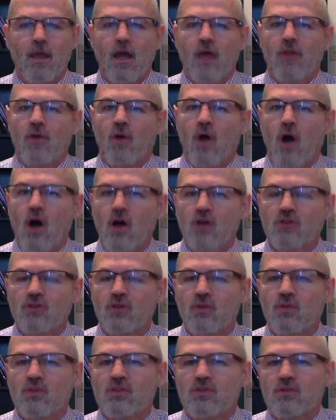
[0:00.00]
There also
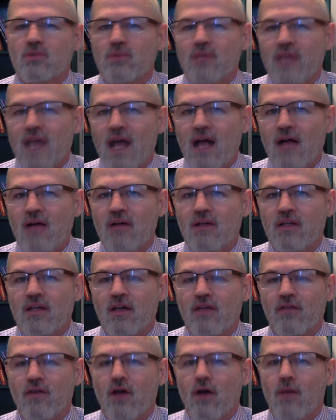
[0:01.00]
was the reality
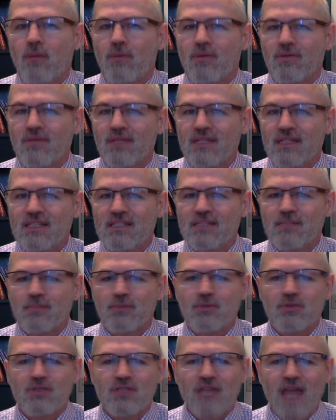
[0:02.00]
of police
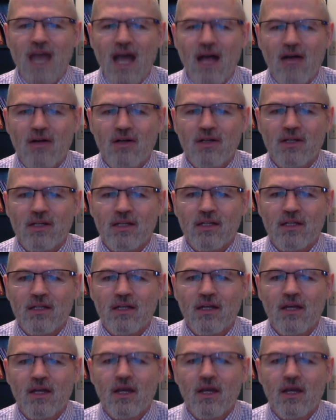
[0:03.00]
brutality,